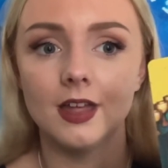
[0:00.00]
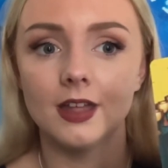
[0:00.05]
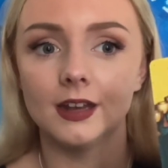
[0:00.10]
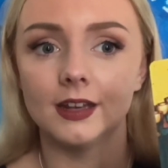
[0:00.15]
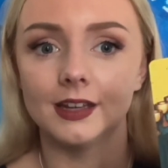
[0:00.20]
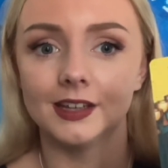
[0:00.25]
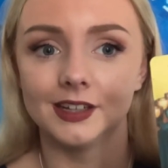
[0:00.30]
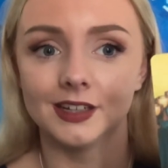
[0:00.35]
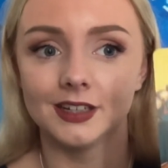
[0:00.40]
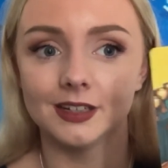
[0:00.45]

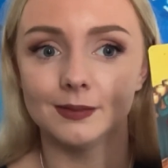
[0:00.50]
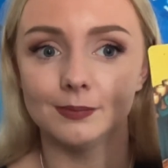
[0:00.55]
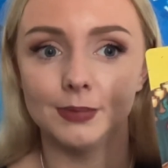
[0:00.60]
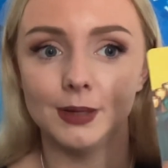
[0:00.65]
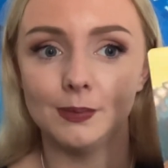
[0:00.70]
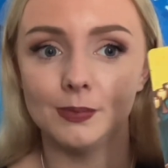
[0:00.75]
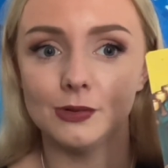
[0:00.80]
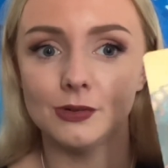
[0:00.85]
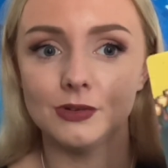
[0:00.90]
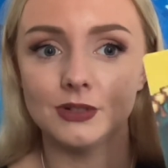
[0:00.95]
Like
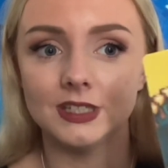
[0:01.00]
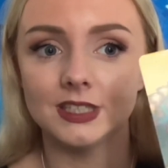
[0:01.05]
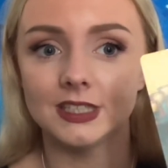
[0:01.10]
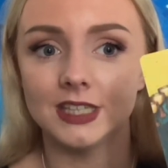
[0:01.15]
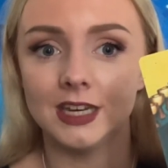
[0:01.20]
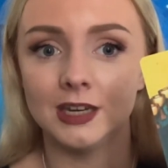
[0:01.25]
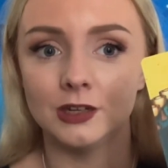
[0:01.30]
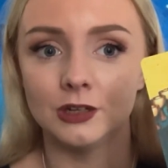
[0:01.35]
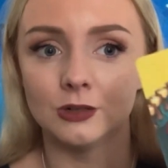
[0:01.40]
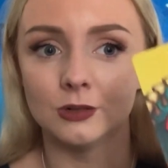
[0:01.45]
people
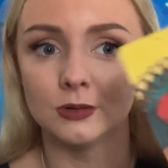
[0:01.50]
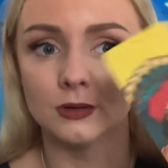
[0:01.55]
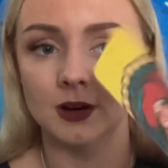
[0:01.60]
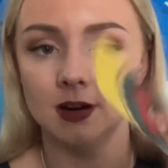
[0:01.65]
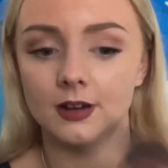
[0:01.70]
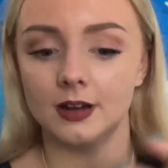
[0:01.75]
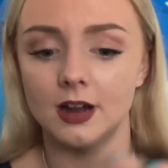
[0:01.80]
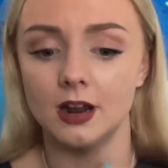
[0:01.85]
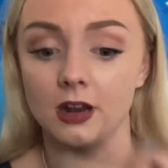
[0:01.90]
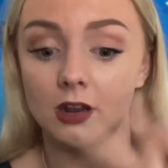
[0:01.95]
see you
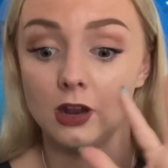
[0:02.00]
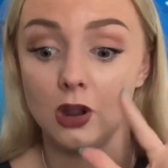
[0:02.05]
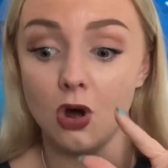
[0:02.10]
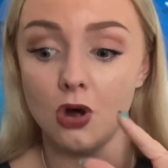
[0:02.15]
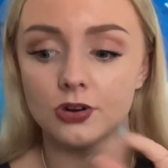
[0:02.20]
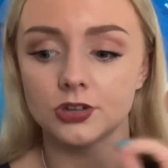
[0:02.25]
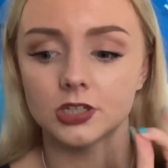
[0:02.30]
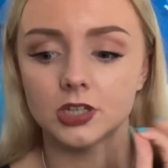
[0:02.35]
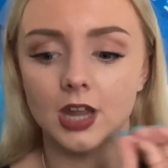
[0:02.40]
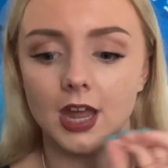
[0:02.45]
a
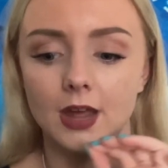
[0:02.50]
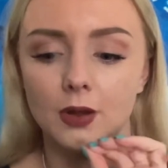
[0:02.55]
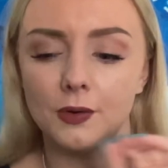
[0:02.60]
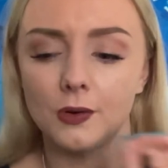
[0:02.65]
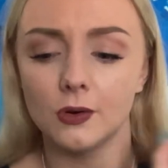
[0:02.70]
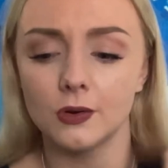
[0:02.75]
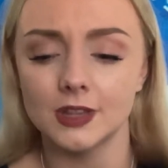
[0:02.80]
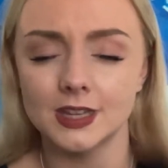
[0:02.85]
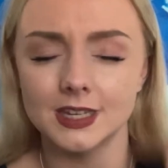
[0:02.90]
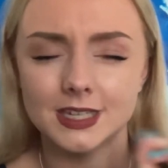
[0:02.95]
lot
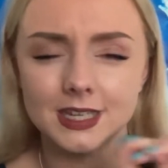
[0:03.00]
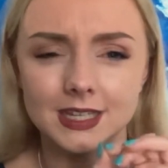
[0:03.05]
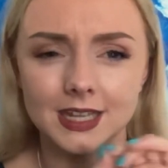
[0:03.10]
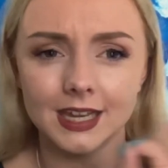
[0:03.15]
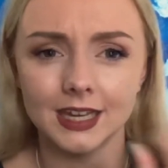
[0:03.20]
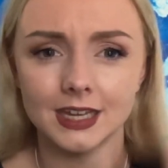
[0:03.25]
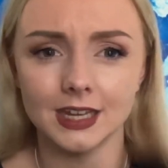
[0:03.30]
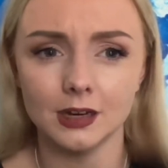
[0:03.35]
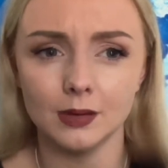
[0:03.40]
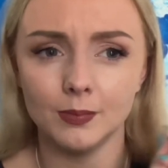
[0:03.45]
or this is
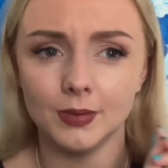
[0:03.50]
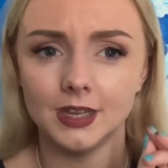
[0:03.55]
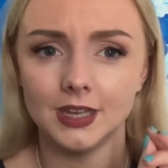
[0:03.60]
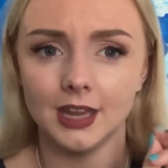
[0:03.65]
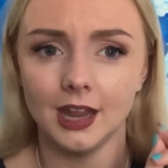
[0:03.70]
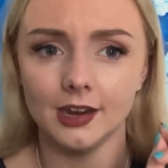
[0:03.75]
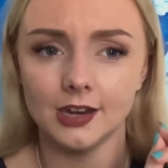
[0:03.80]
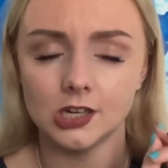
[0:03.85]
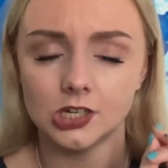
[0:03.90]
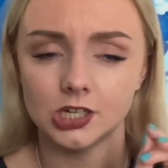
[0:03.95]
like going to be the
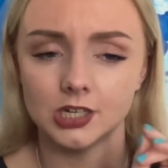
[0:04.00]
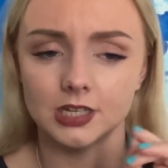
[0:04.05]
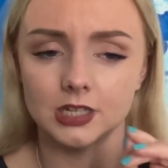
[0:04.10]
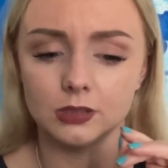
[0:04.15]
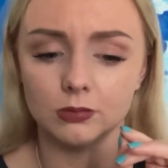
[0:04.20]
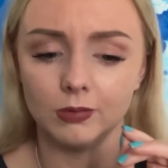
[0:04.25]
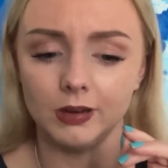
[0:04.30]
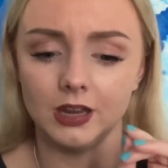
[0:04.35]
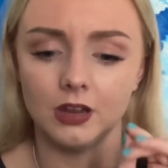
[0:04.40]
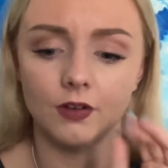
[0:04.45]
energy this
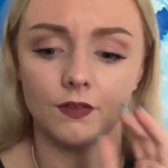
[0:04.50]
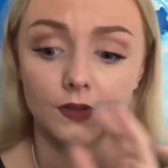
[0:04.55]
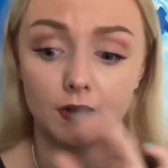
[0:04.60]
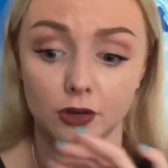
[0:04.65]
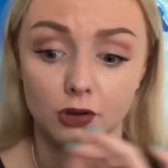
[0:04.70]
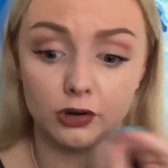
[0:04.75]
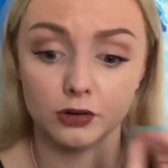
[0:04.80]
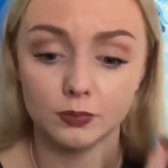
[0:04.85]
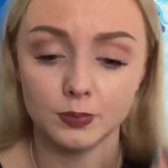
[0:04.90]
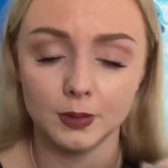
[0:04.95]
week of a
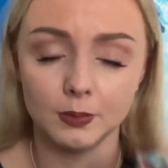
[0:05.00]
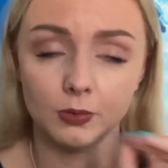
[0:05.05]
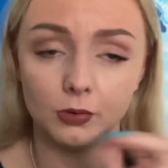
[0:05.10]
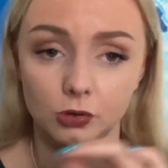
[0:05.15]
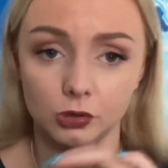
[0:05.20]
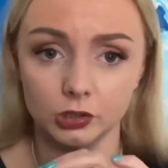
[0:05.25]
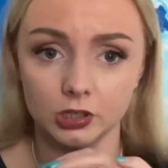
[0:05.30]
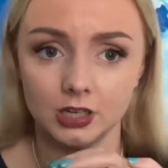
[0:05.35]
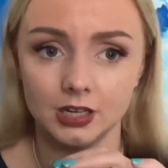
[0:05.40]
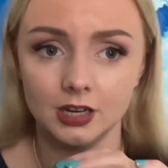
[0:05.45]
lot of people
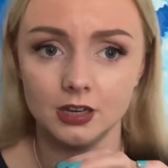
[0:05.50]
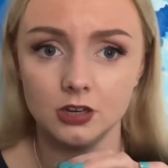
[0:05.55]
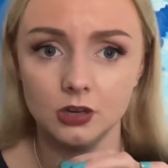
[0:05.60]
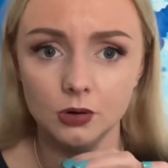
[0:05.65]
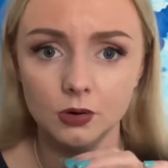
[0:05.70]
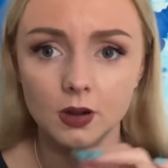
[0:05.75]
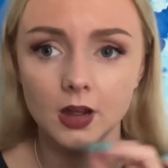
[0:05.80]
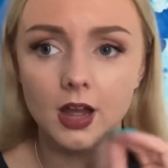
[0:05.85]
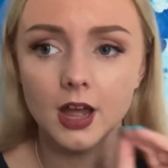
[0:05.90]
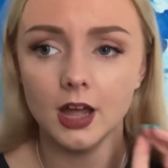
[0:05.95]
looking at
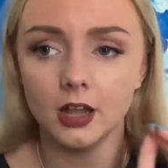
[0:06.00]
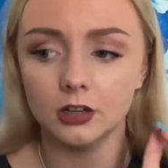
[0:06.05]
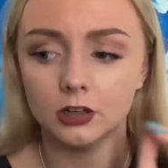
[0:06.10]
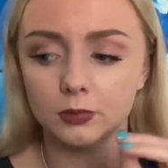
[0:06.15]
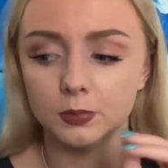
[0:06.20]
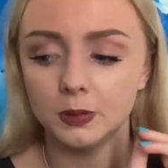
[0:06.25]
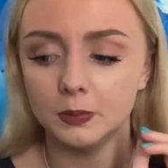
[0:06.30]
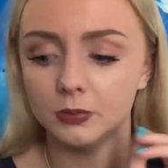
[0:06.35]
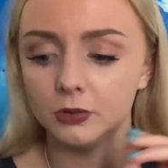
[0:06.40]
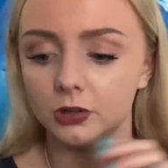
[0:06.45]
you, a lot of
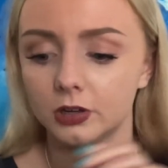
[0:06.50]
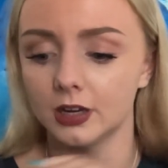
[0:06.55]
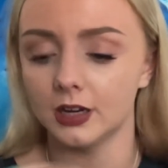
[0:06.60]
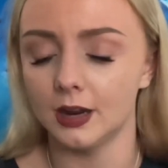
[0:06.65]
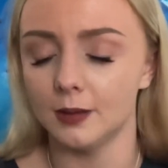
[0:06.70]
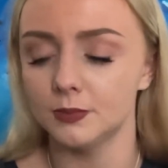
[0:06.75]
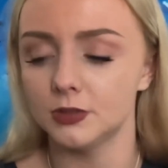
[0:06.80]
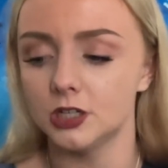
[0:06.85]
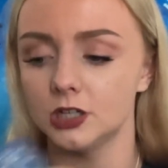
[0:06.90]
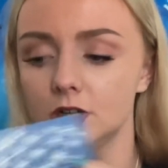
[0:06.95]
people looking
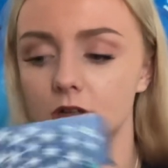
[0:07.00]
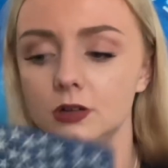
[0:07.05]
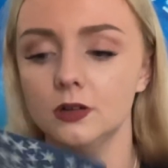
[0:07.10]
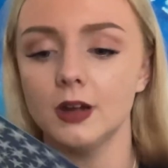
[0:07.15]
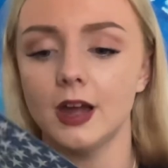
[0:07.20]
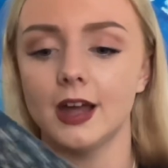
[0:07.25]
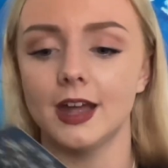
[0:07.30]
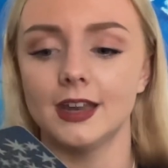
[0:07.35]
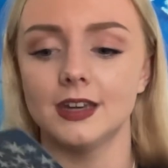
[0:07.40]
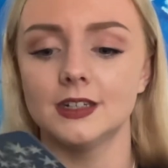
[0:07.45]
up to you
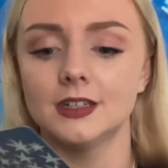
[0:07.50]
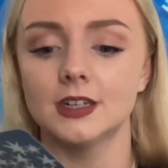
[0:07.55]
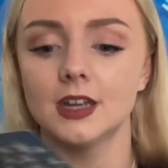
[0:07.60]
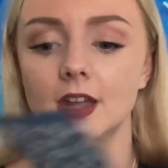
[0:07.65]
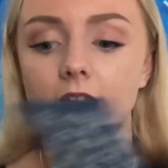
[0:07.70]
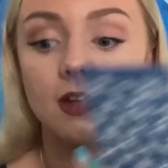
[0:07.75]
and